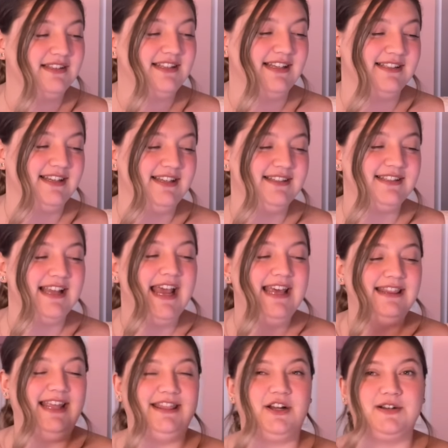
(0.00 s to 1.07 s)
seasons,
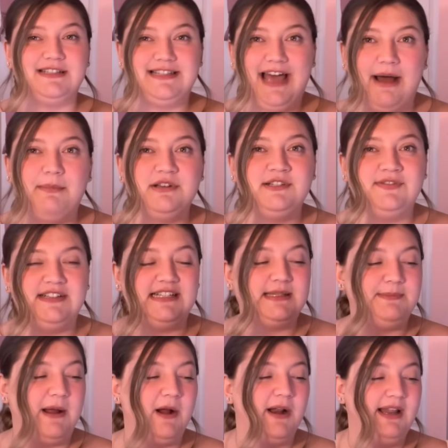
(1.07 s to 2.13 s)
that there is that much of a
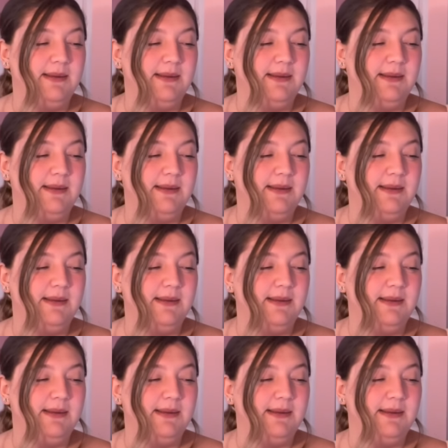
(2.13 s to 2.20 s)
disparity